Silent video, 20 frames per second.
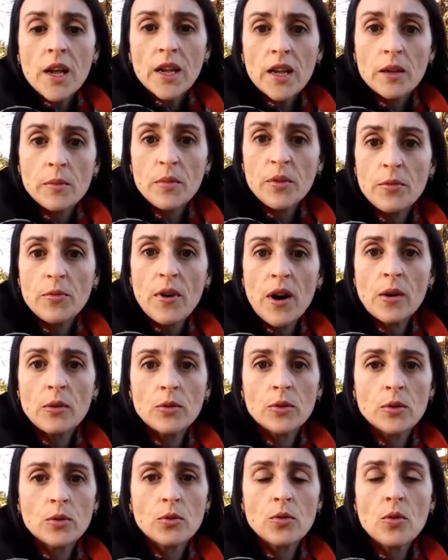can be
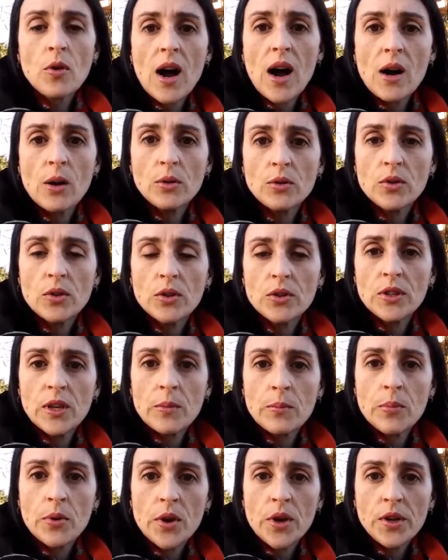found throughout
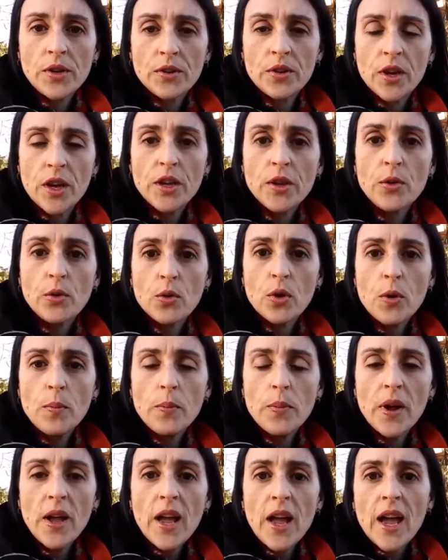temperate
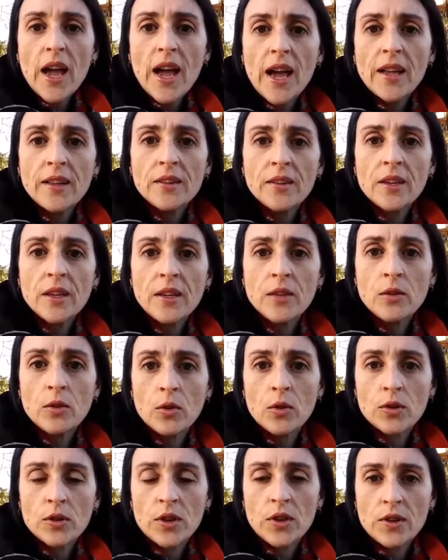Europe and in
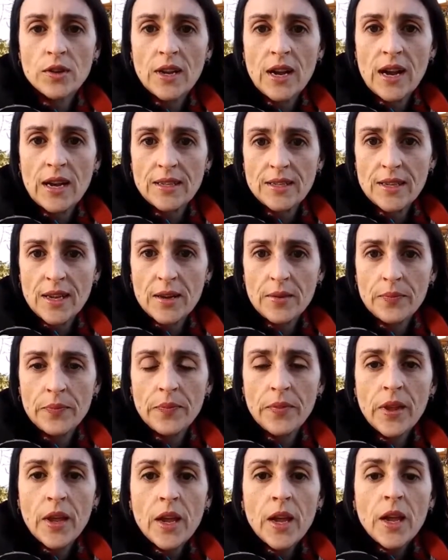northern Asia.
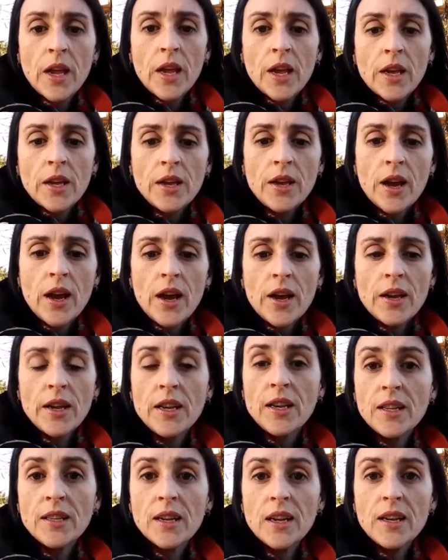Here
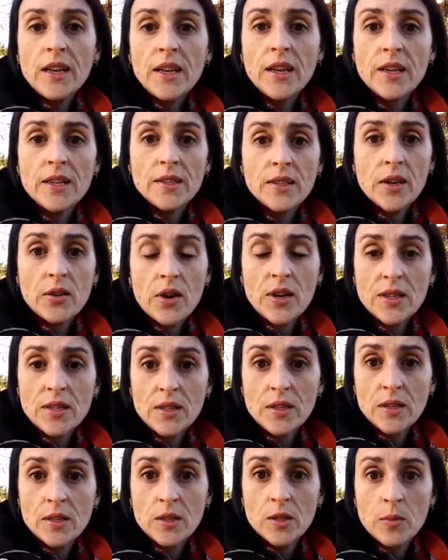in Italy he is a
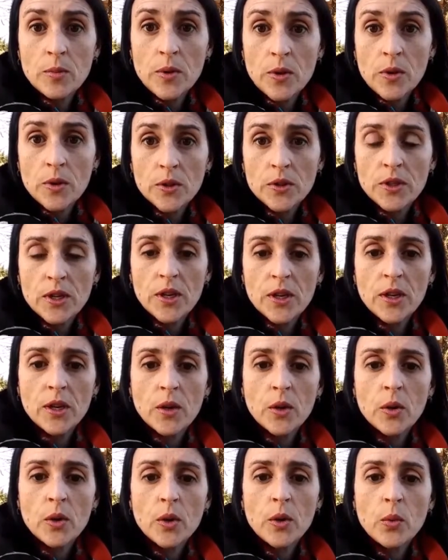resident bird.
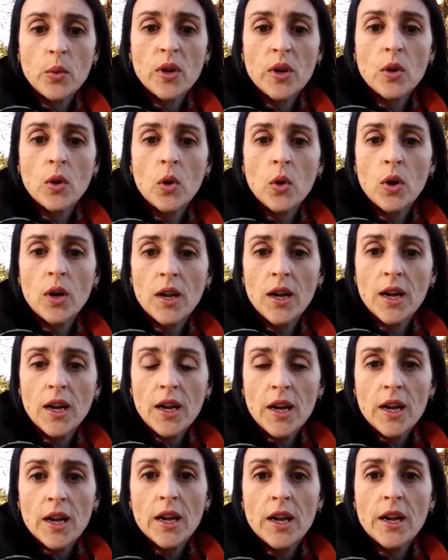We call
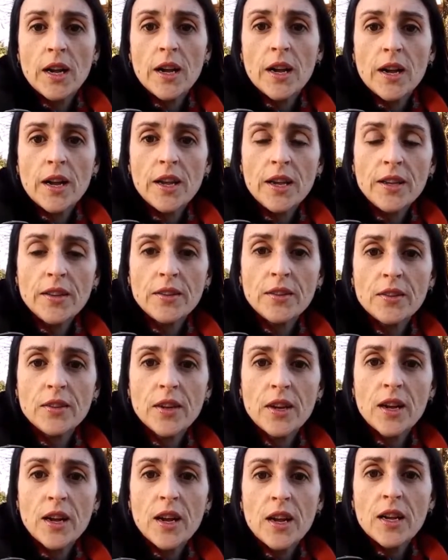it
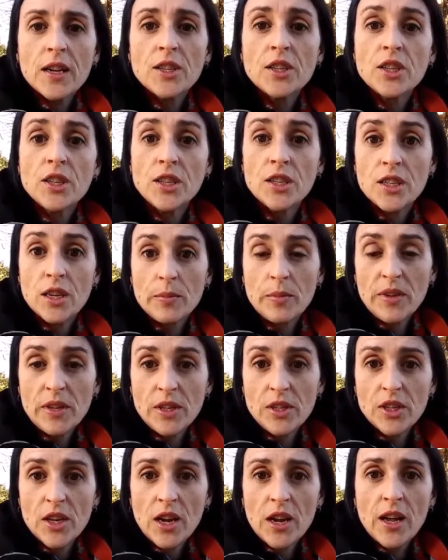
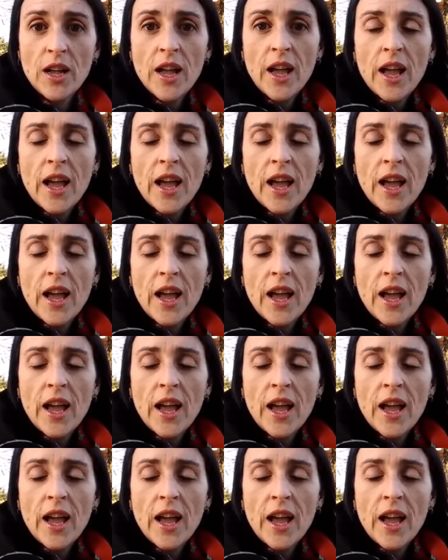cinciabiglia,